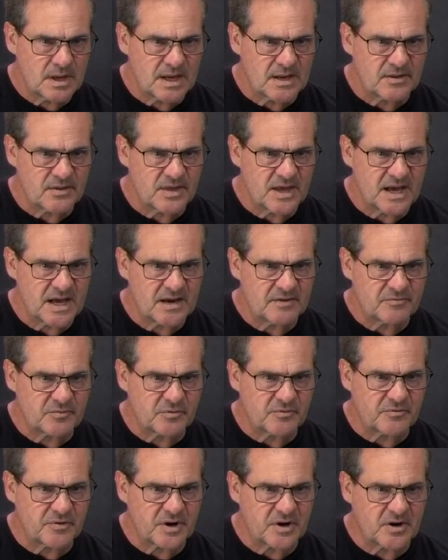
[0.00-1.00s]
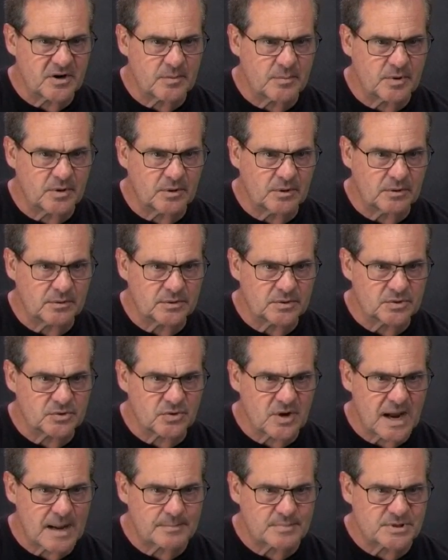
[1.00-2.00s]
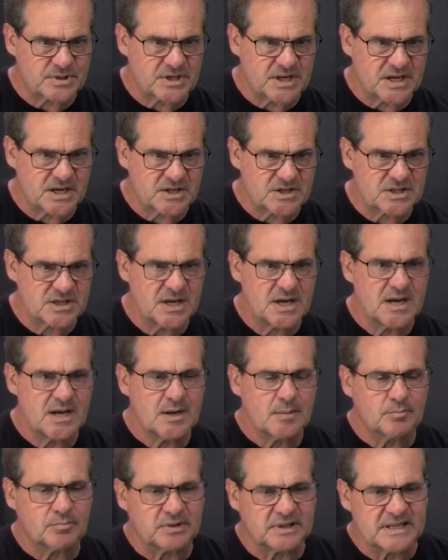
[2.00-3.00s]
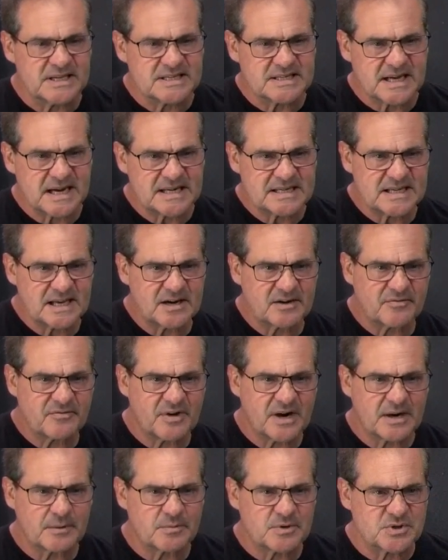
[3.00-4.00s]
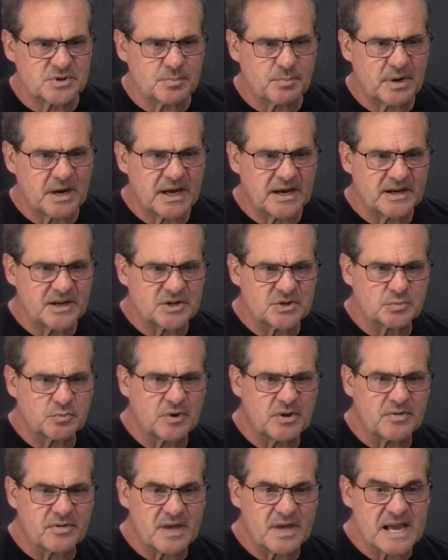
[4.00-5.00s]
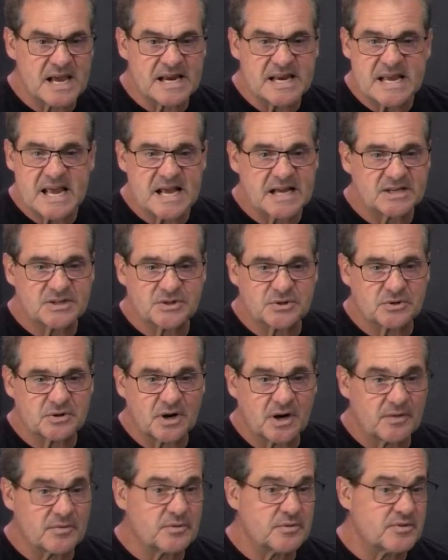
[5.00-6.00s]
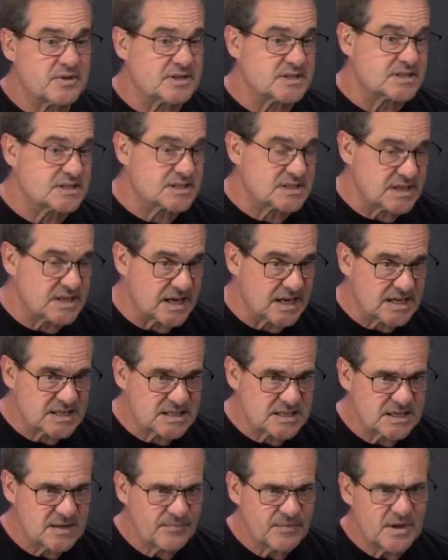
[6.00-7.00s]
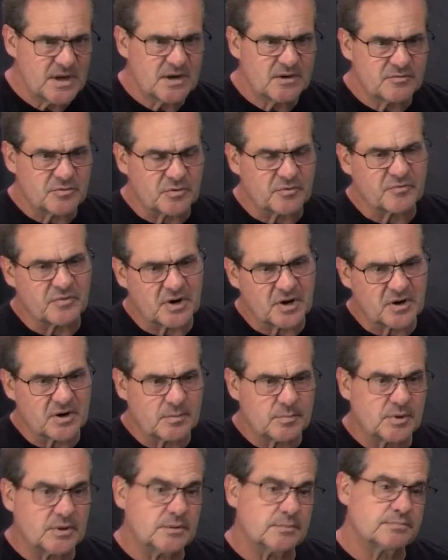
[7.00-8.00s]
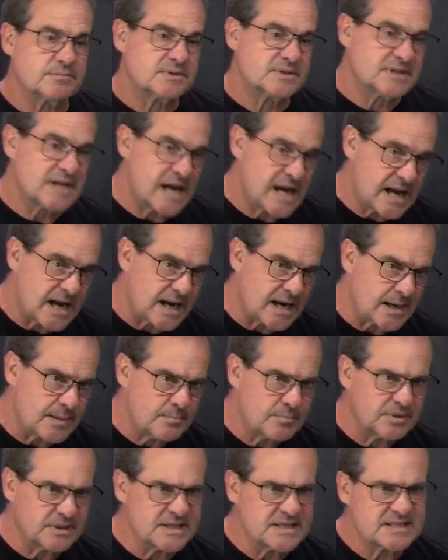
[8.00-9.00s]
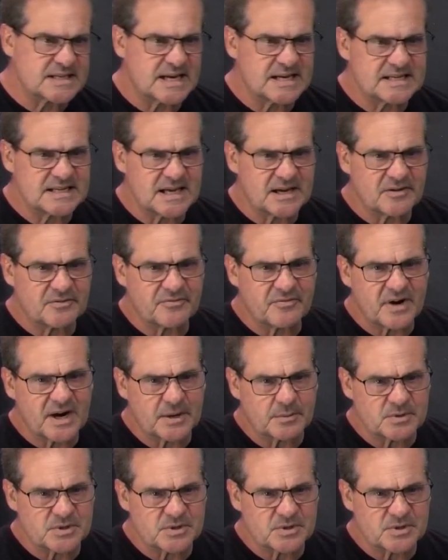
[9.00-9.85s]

And then for variable trap 6, please identify respondents with any answer other than 6. For variable time, please identify